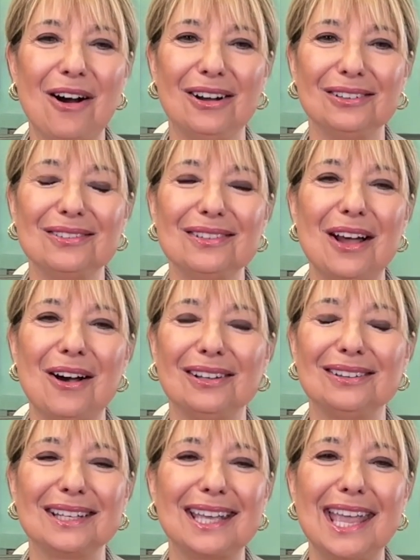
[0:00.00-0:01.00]

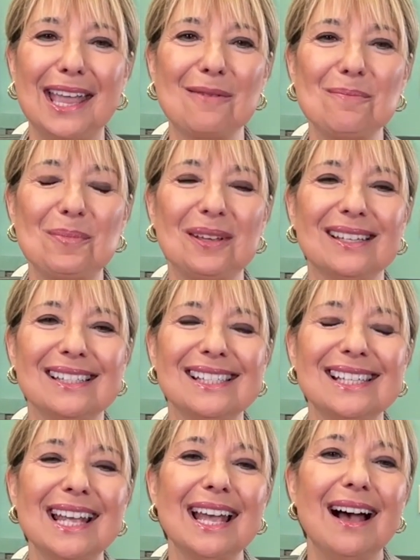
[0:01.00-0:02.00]
on the
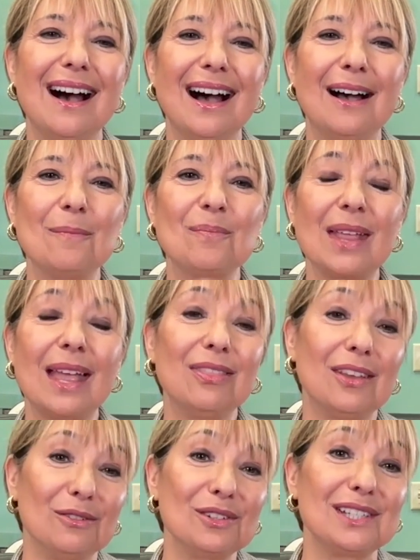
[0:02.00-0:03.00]
campus. And
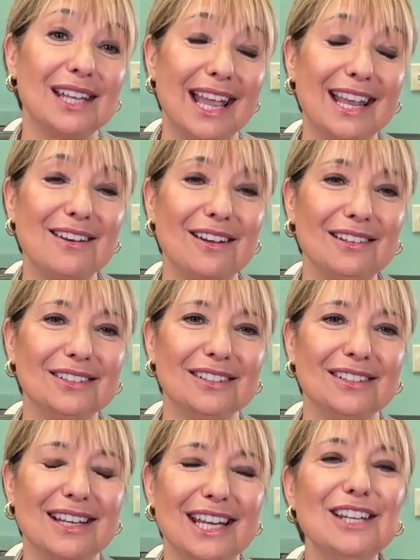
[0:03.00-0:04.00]
there's another